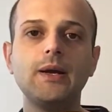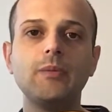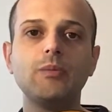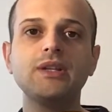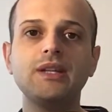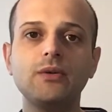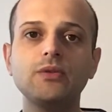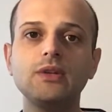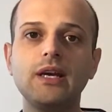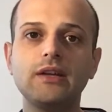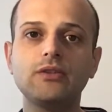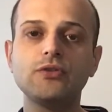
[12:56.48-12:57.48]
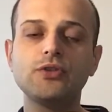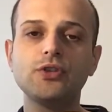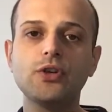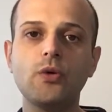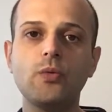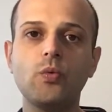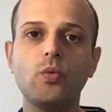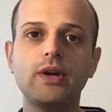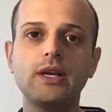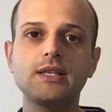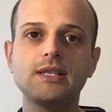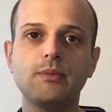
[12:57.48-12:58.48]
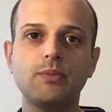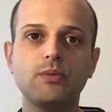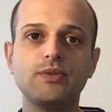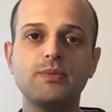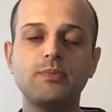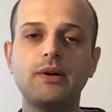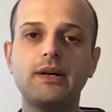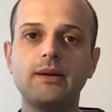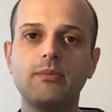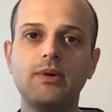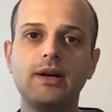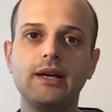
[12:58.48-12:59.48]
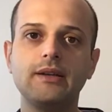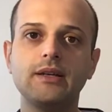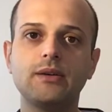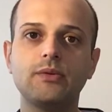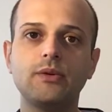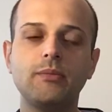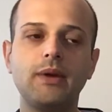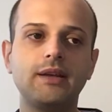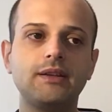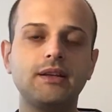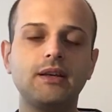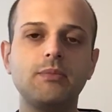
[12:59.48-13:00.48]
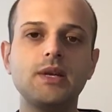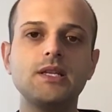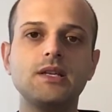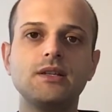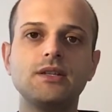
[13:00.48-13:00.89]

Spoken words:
but I would like to show you one example inspired by the chromatic median.